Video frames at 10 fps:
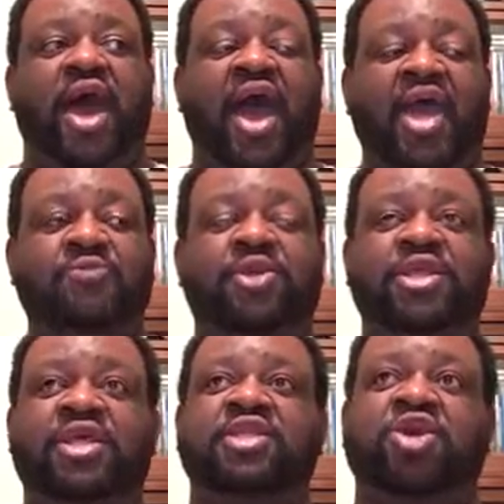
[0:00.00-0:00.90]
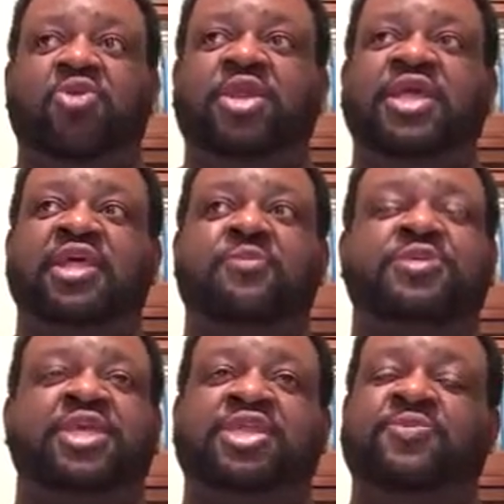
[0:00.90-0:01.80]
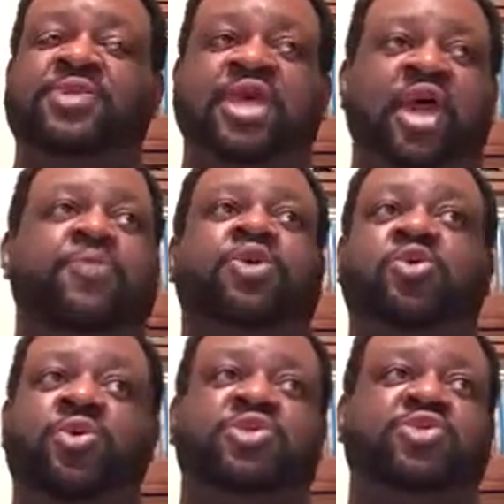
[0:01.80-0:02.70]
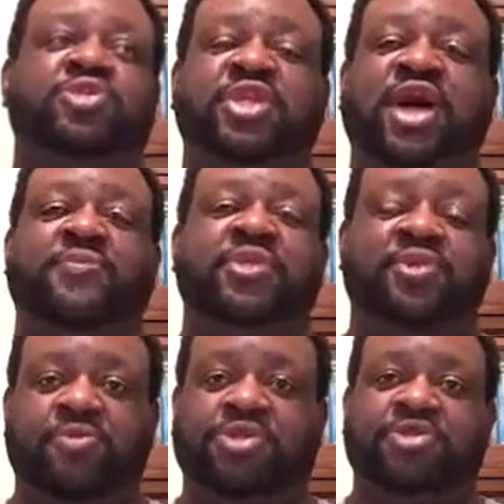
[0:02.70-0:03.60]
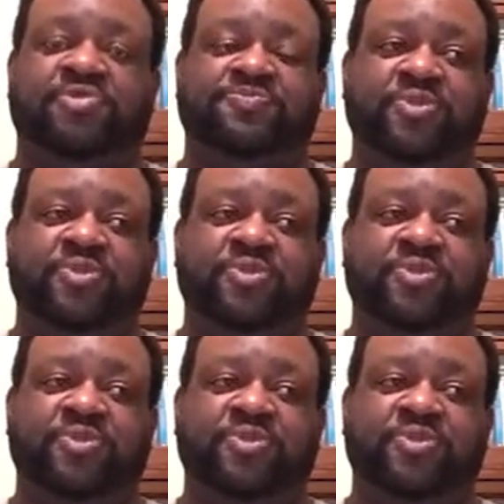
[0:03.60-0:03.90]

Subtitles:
I went in knowing that nothing was ever going to top the original.